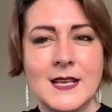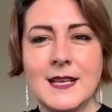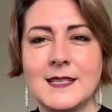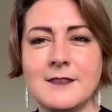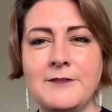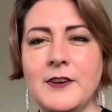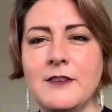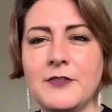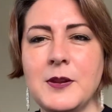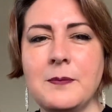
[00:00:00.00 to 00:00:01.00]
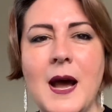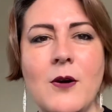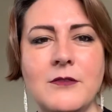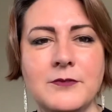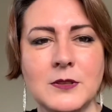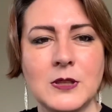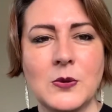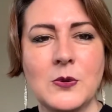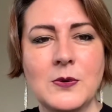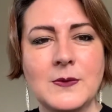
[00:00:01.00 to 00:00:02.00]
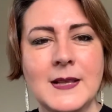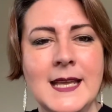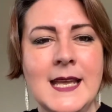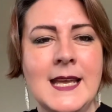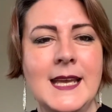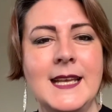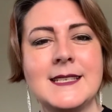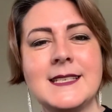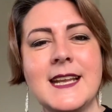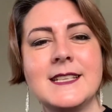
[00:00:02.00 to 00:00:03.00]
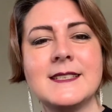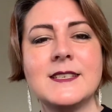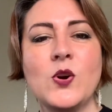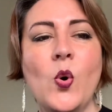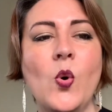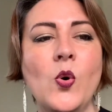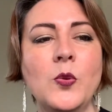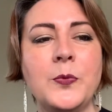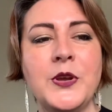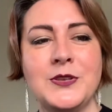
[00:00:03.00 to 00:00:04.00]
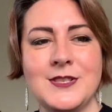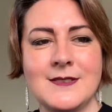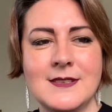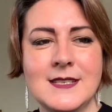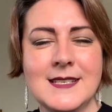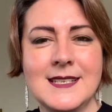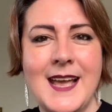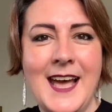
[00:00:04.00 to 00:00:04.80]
It's a very, very powerful law. It states that all persons